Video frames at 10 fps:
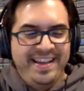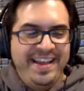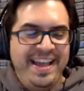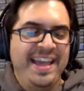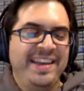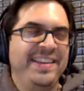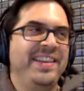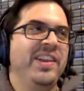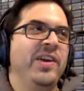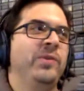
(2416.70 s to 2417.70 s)
And, you
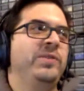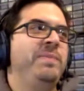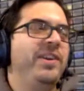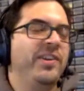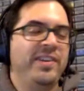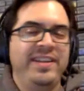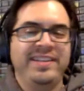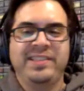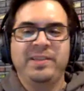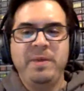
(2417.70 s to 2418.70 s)
know, to be courteous,
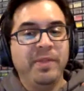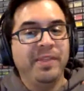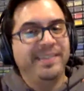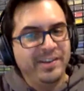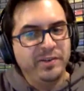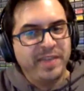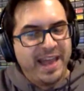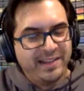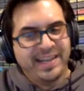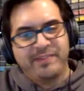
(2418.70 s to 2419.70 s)
the people that did do that, I was
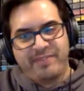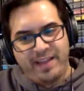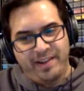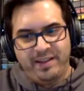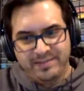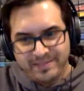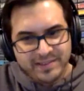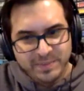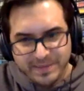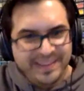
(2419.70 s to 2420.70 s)
like, fine, I'll
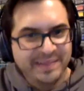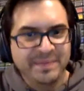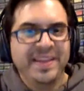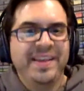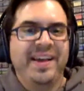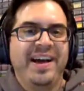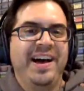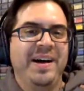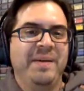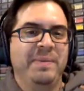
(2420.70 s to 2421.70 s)
speak to them.
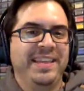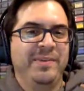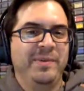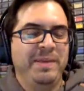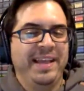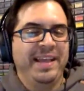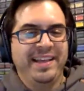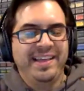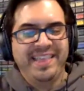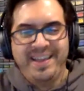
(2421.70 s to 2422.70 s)
But they would be like,
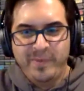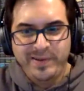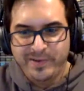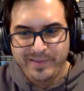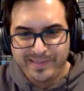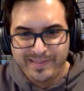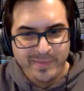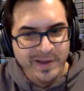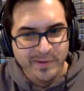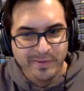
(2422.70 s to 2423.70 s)
that we don't
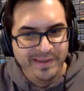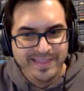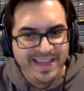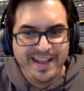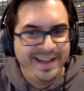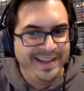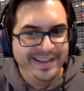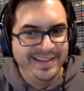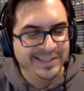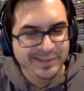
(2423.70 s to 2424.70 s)
think that guy
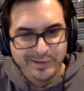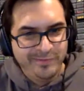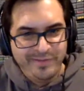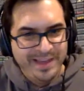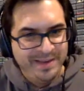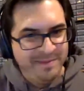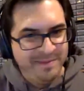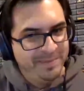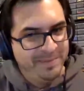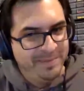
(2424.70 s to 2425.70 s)
is a good fit, but
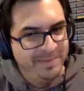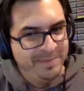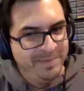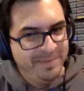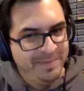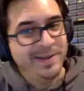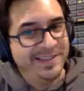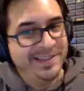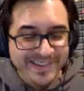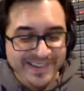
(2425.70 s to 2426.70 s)
he demands to speak to
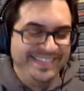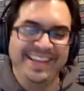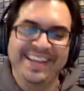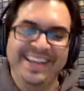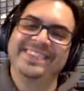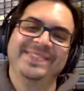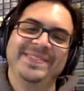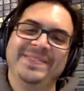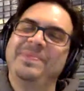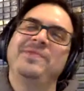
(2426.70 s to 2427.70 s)
you. And I'm like,
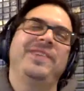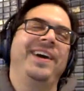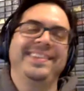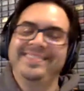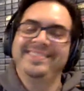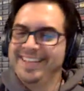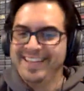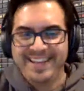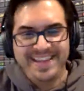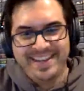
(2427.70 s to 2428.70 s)
fine,
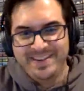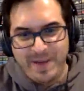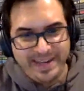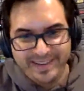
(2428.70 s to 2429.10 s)
he can wait.